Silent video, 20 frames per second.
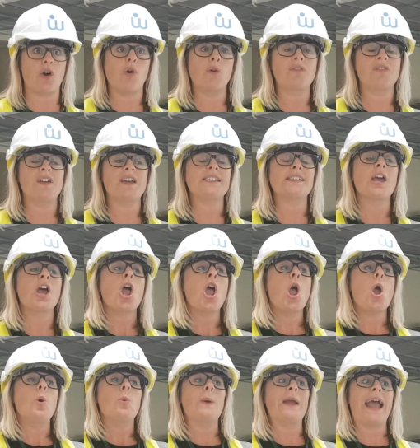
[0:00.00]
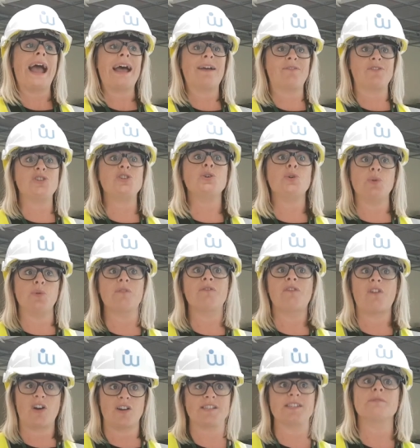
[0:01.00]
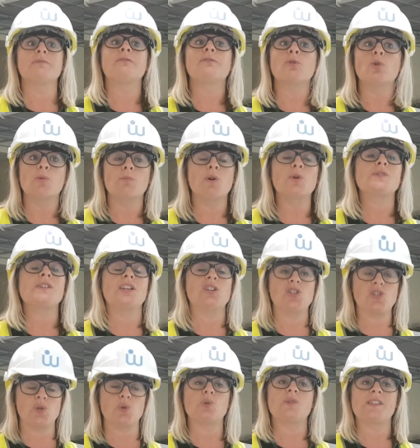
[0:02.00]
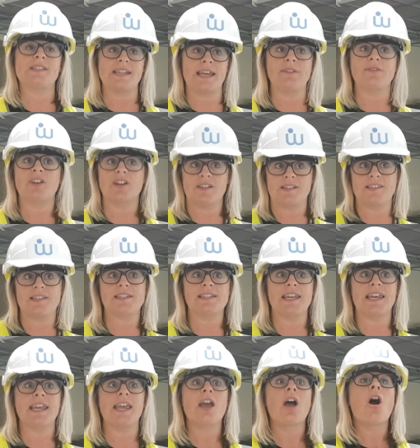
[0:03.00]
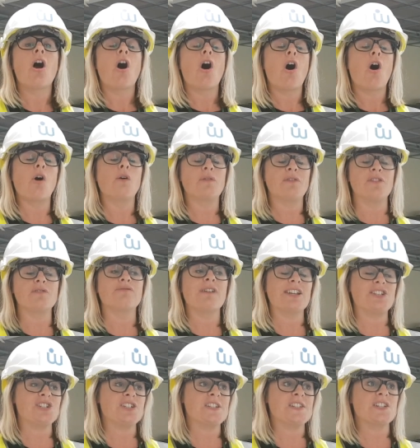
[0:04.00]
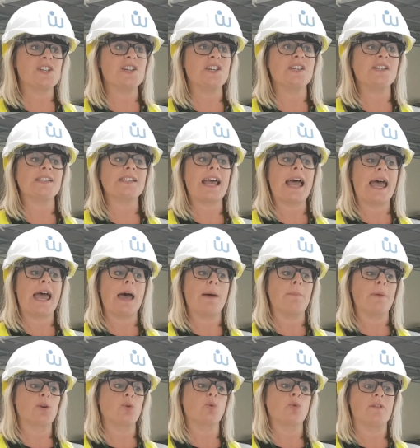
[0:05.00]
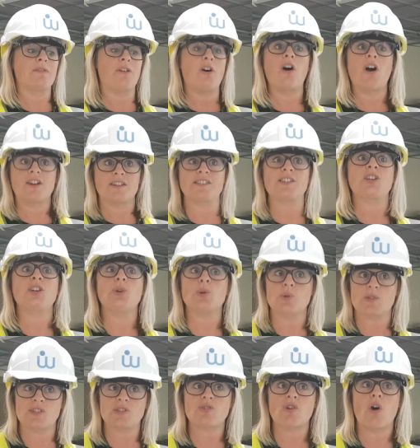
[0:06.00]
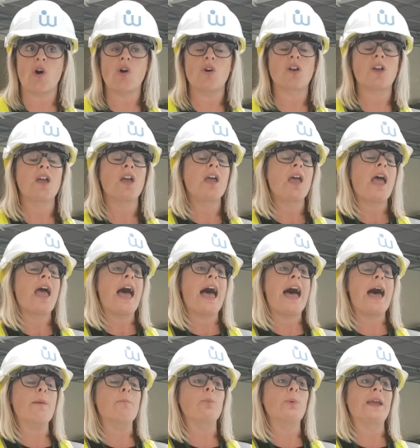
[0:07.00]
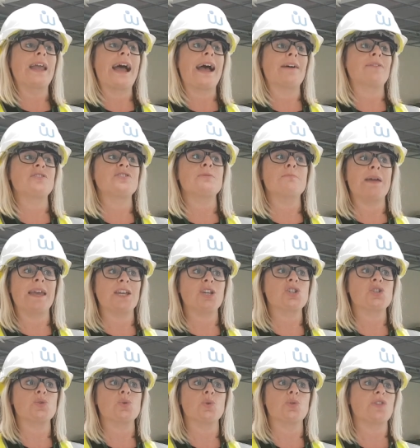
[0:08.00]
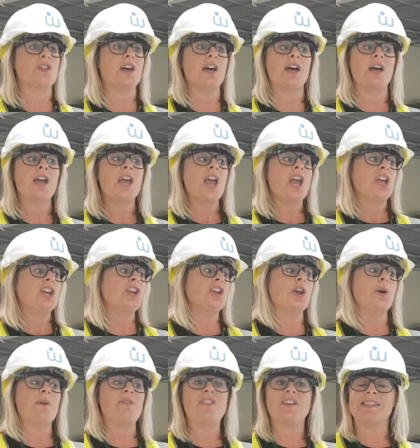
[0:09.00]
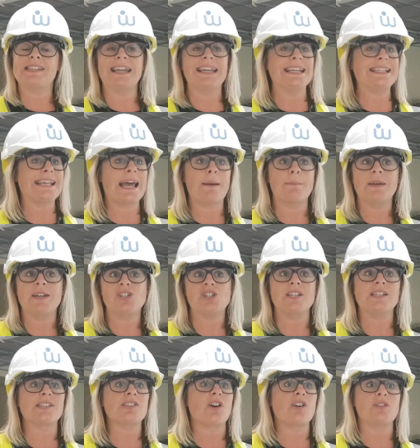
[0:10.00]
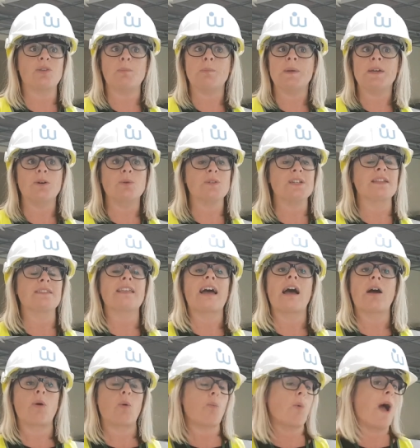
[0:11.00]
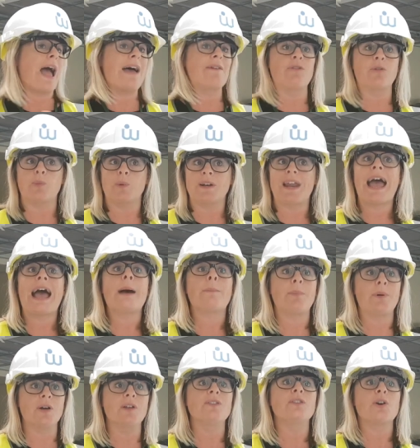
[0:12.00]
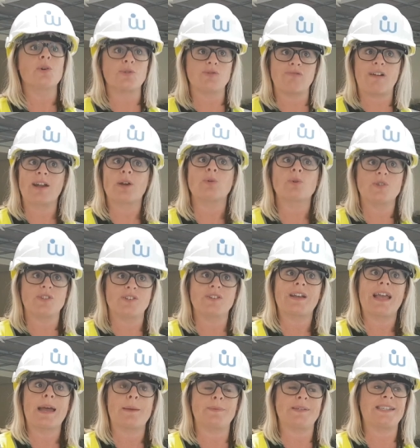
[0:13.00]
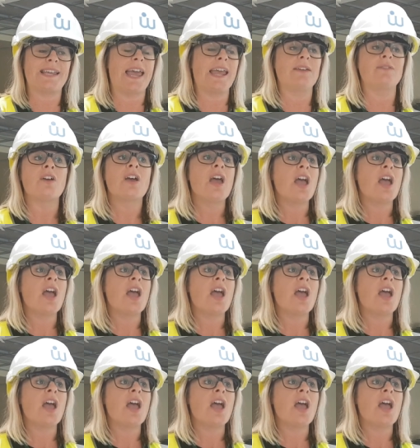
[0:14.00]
office. We have to first and foremost ensure the safe custody of the registers um, and all of our secure stock. Um, we have to make sure that you know if there's any damage inside the building that whatever would happen those records are kept safe.